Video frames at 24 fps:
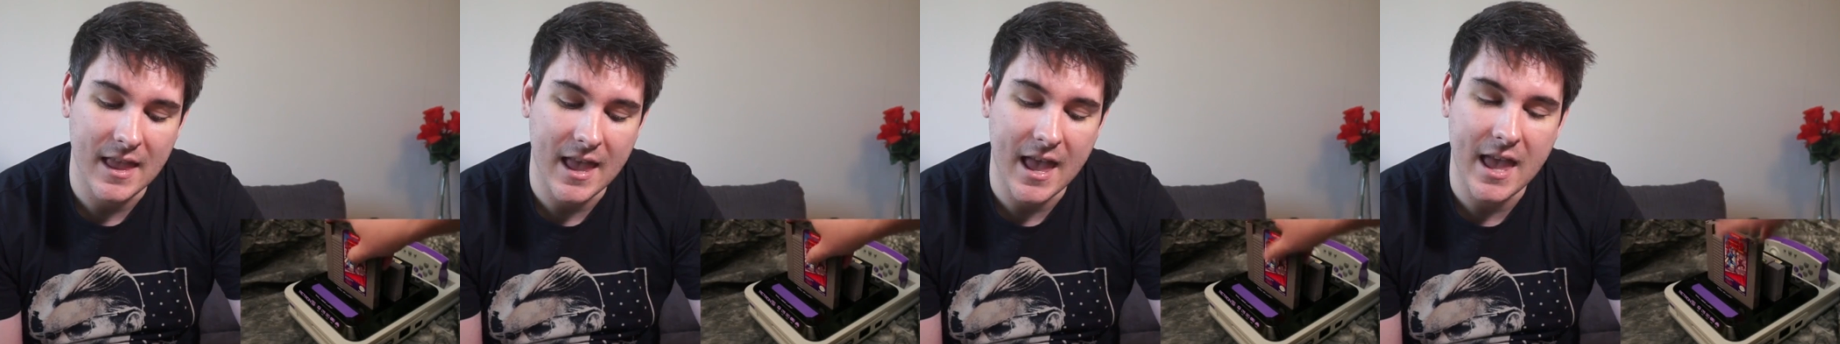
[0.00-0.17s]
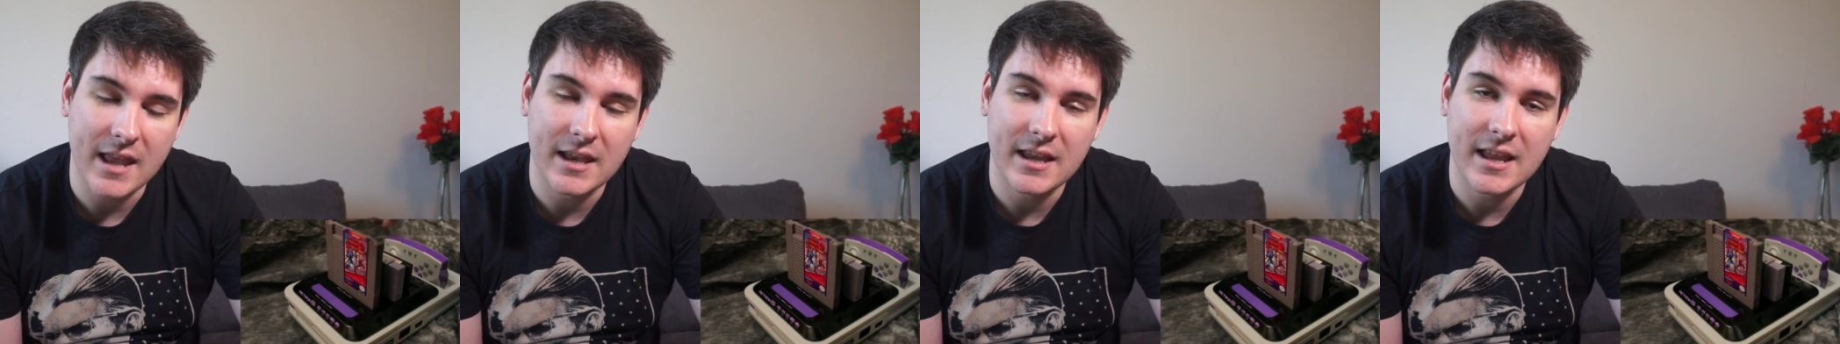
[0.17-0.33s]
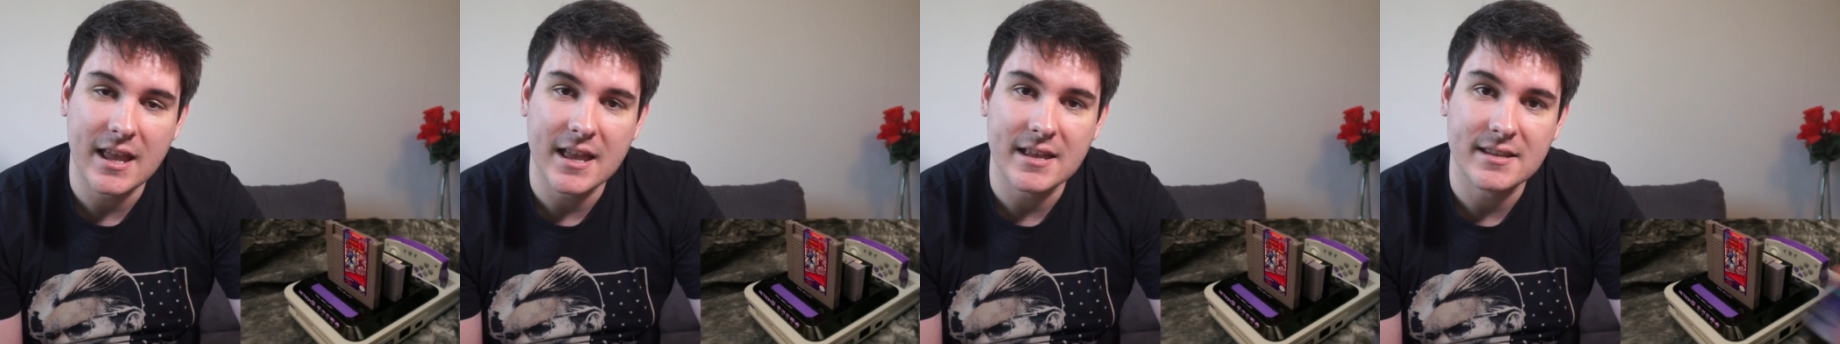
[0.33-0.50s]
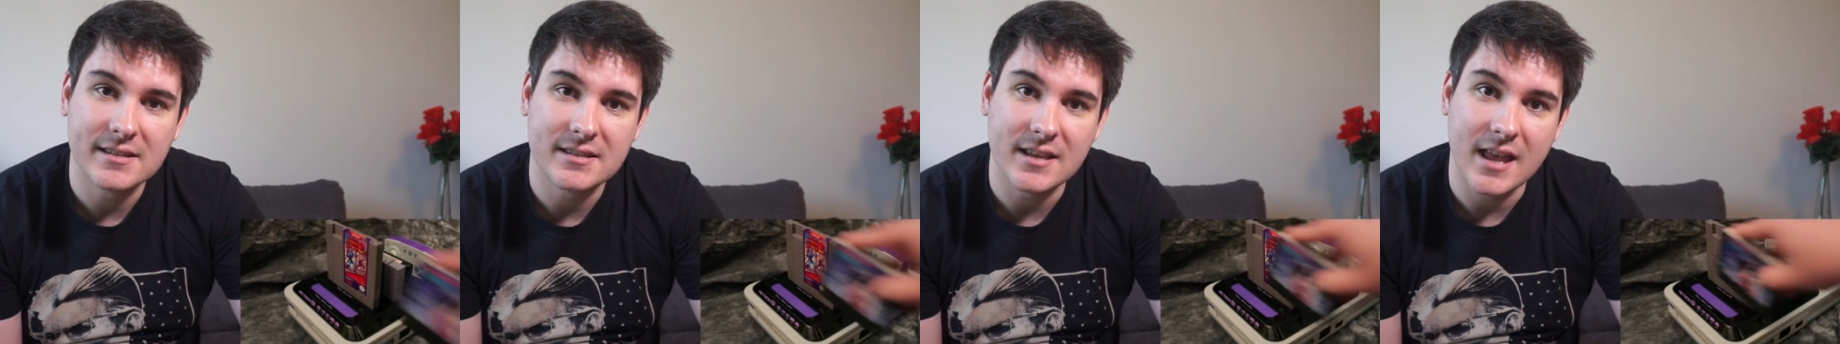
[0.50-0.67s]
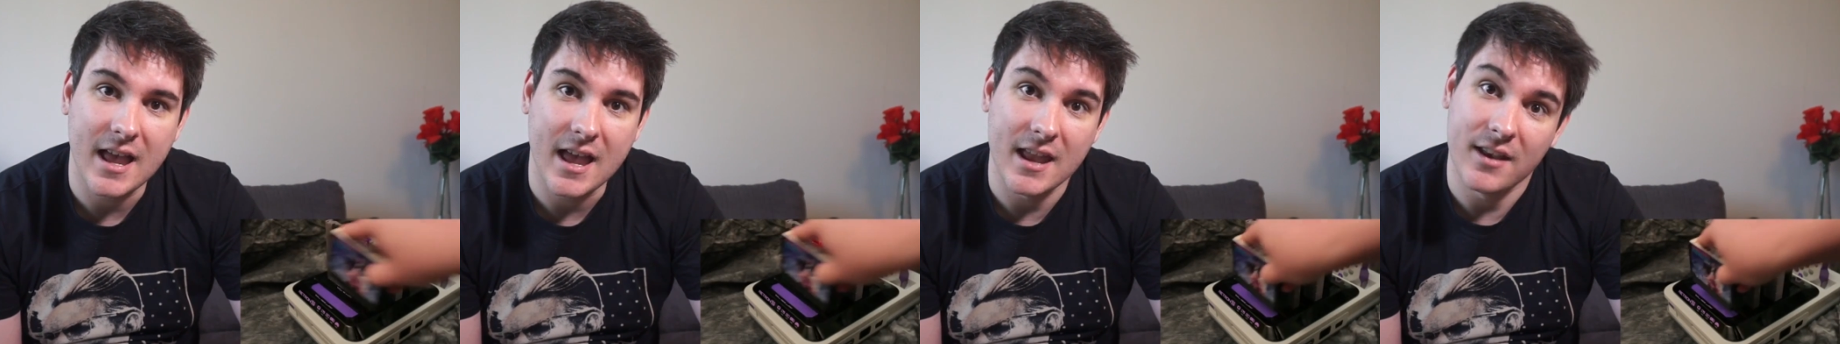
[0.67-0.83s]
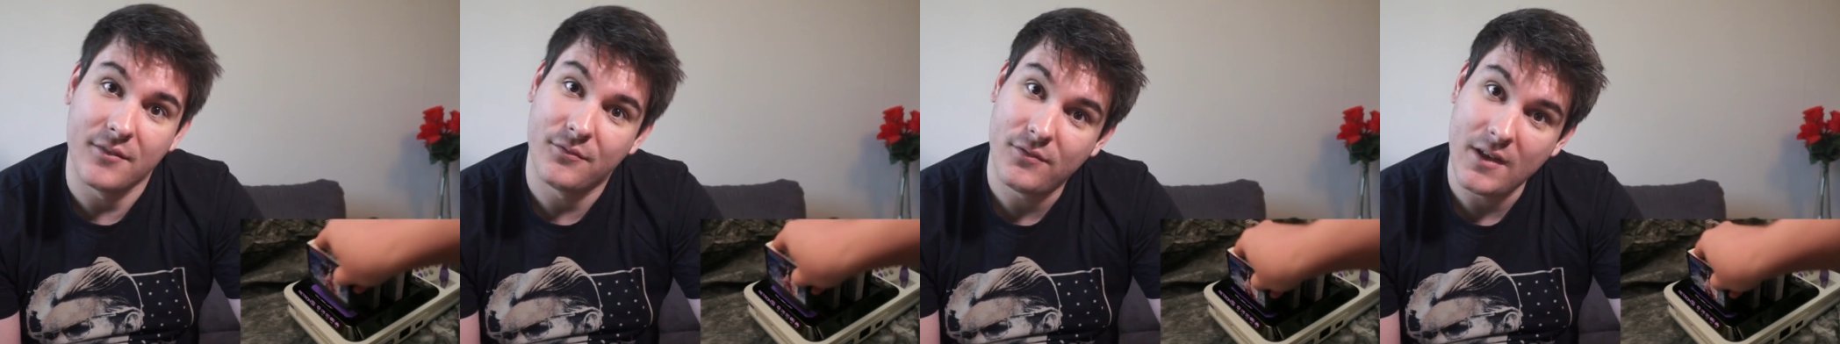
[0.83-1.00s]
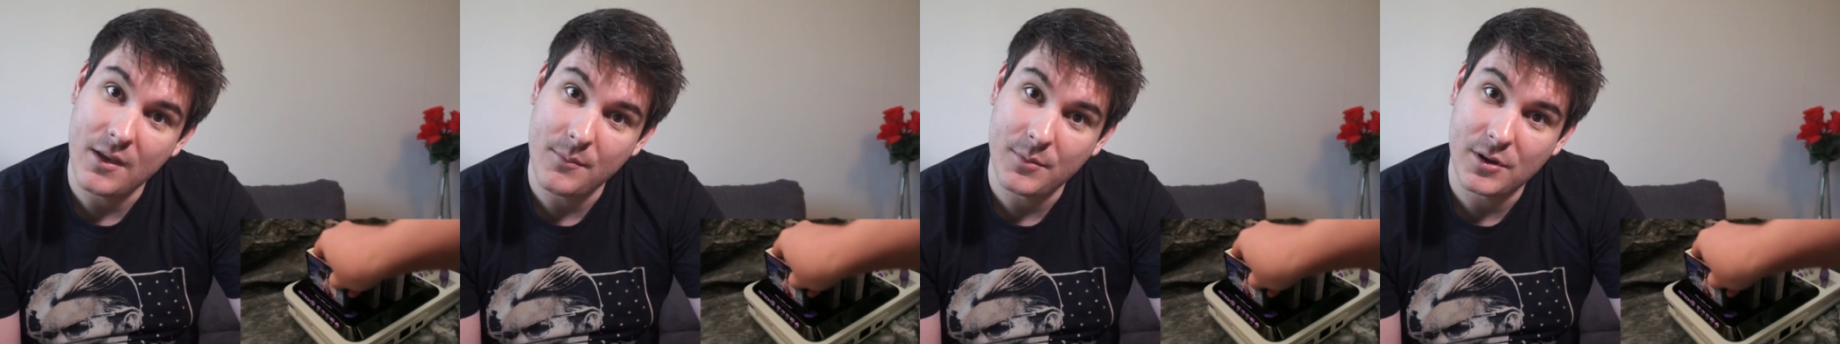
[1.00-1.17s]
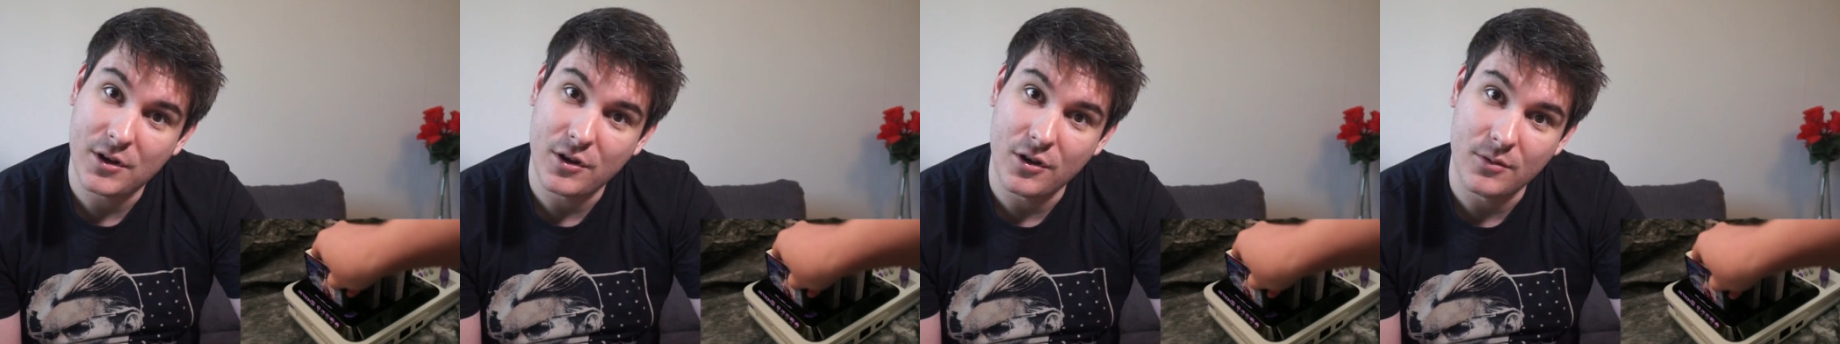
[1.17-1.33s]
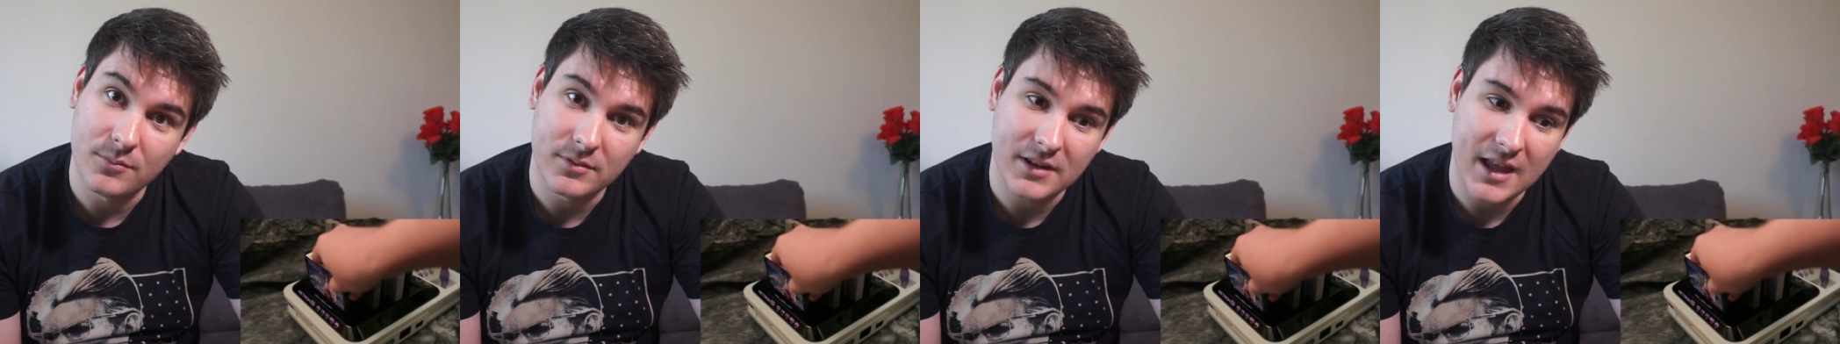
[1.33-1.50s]
NES and
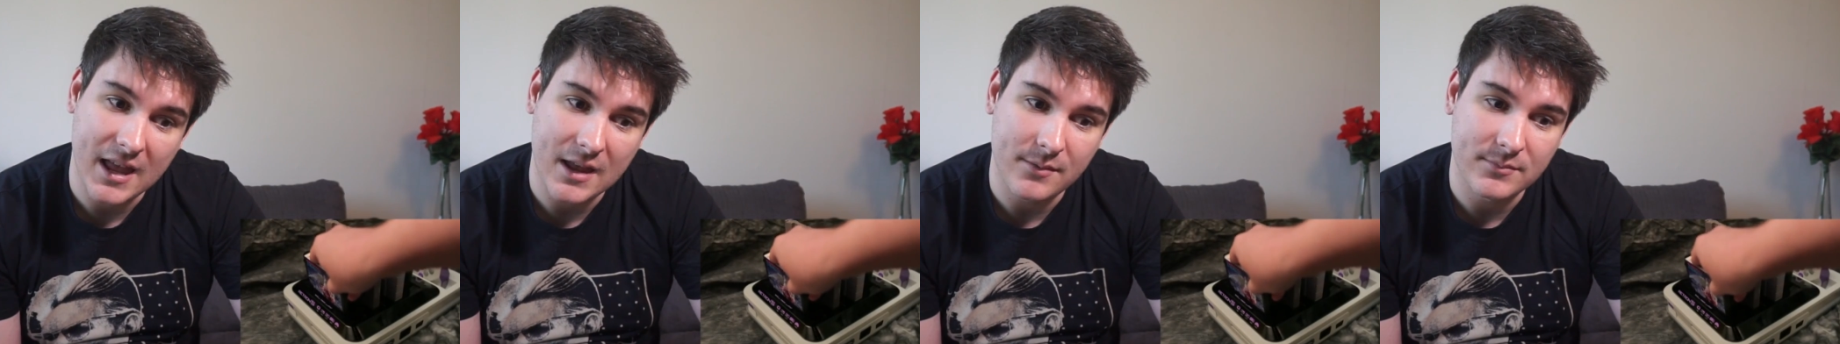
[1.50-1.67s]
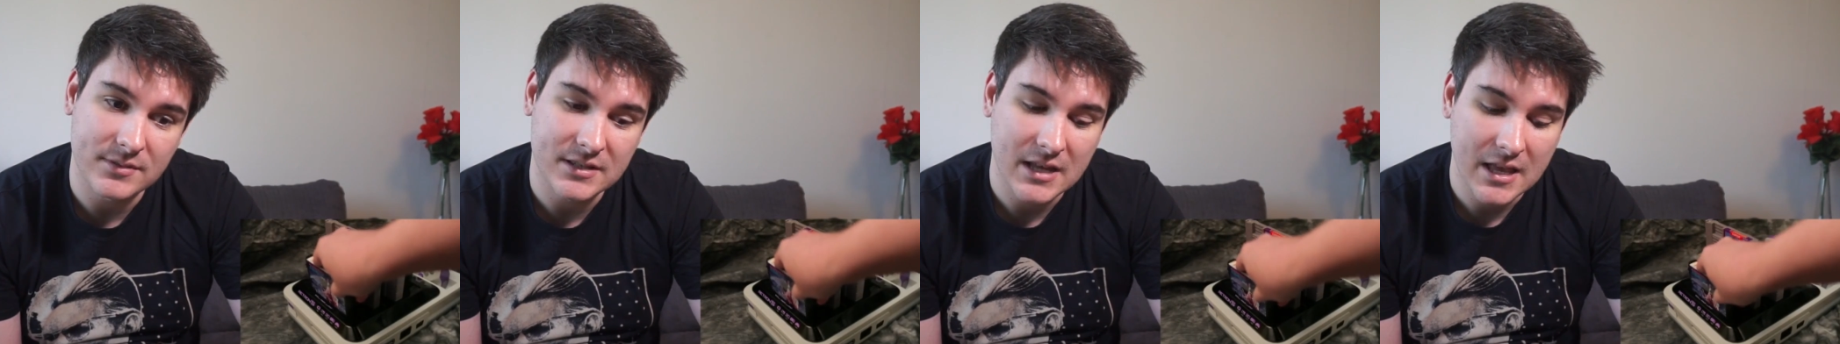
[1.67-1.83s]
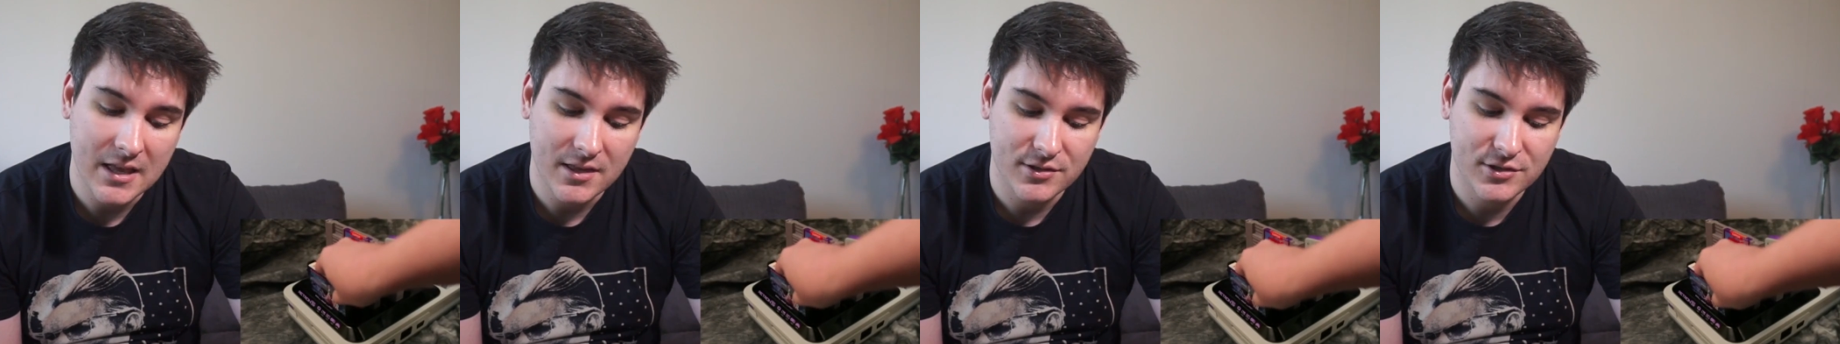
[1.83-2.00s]
Famicom games,